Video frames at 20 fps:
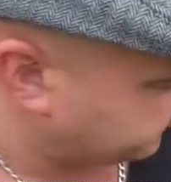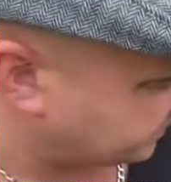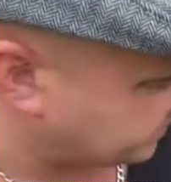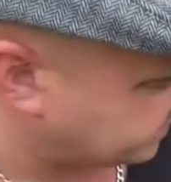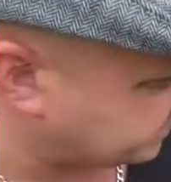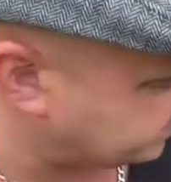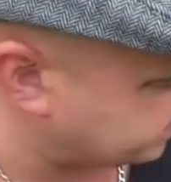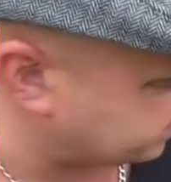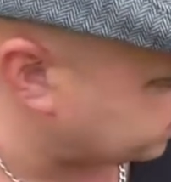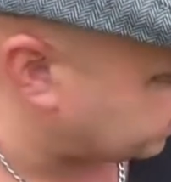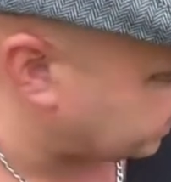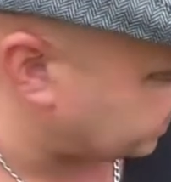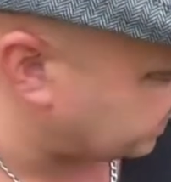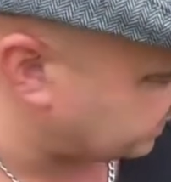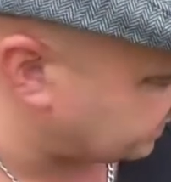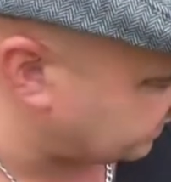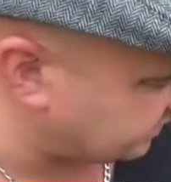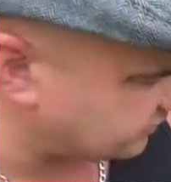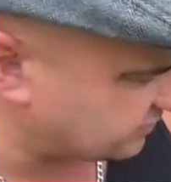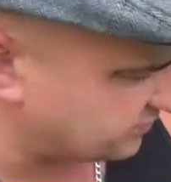Let's just
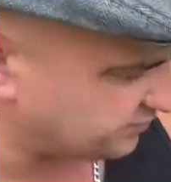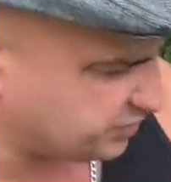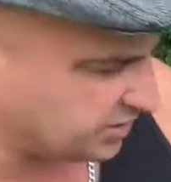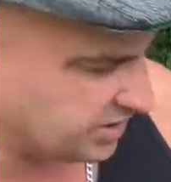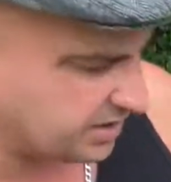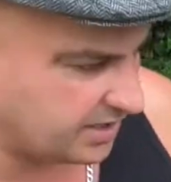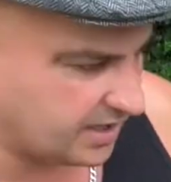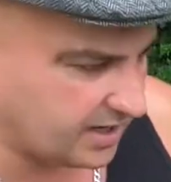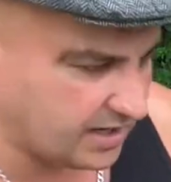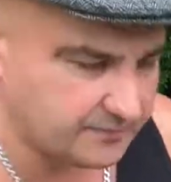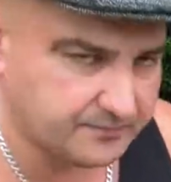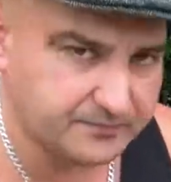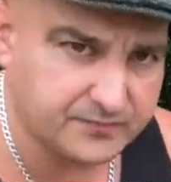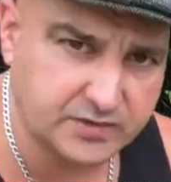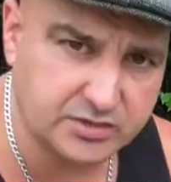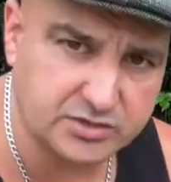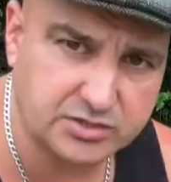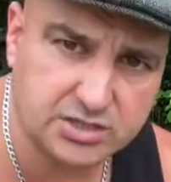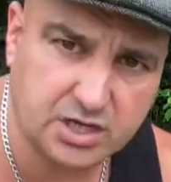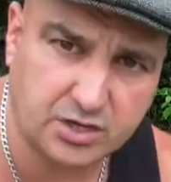take a little sprig of that
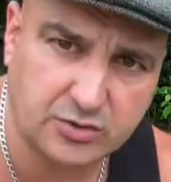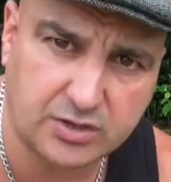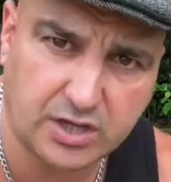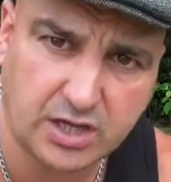and show